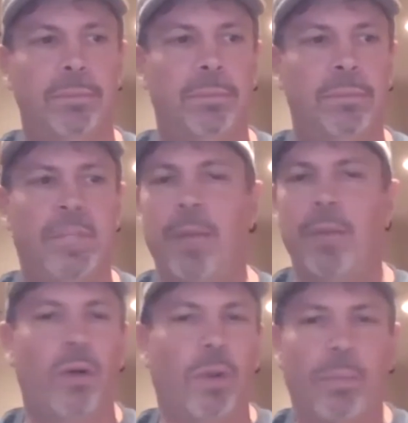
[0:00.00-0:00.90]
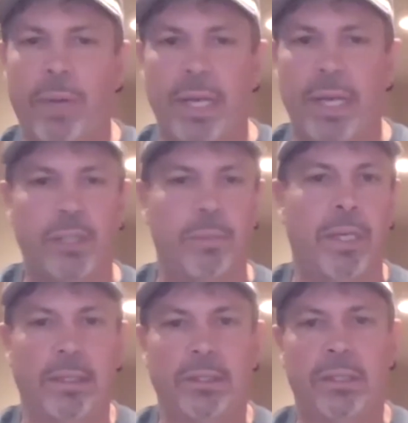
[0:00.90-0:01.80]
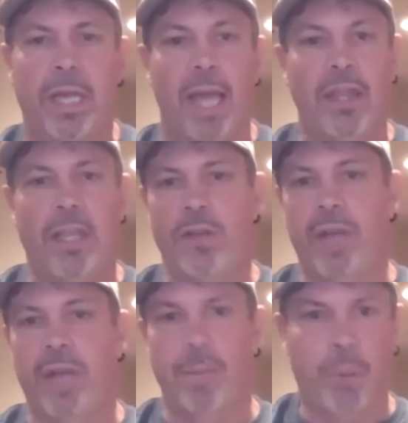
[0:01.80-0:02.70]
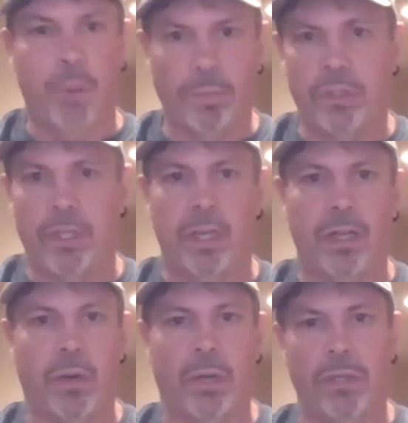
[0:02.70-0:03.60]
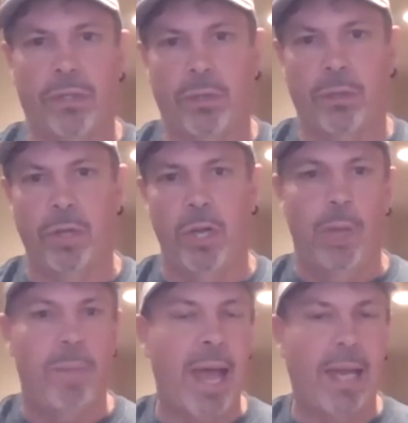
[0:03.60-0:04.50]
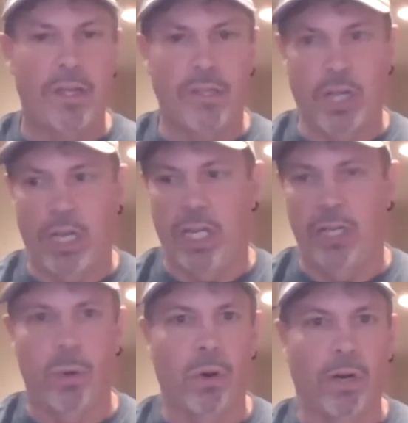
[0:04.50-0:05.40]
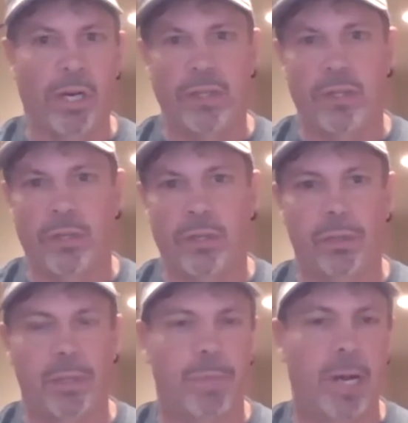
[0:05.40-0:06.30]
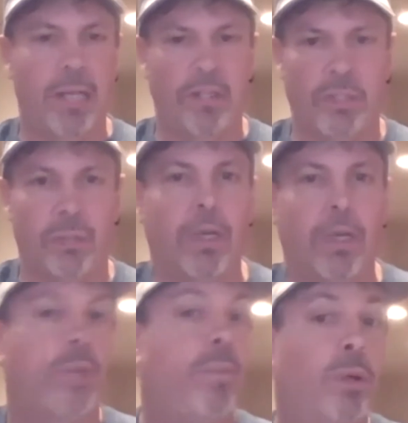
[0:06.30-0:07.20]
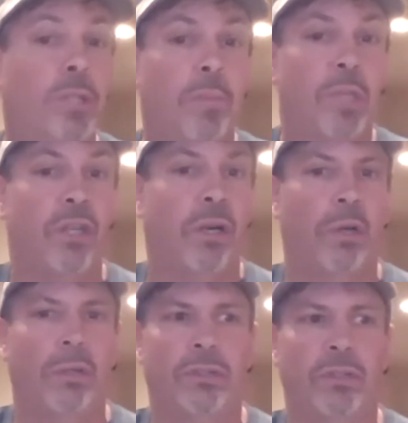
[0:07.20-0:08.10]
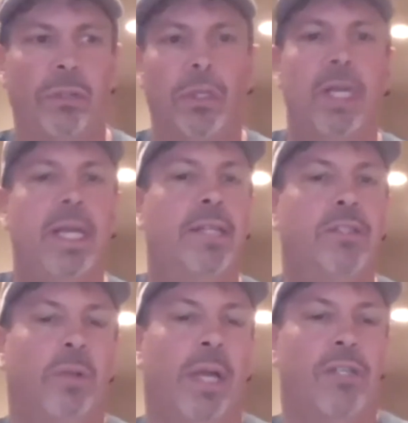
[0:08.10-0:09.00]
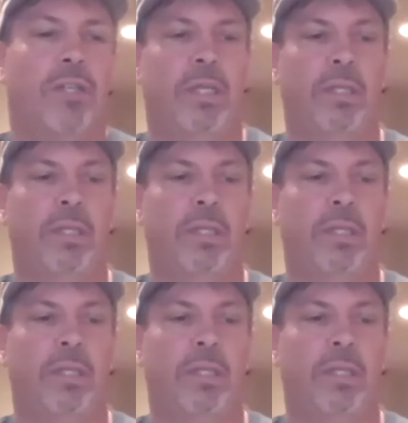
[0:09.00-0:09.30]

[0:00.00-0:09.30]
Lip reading: chemical replacements, and then you've got pulps that can go into packaging or into composites or into building materials or insulation.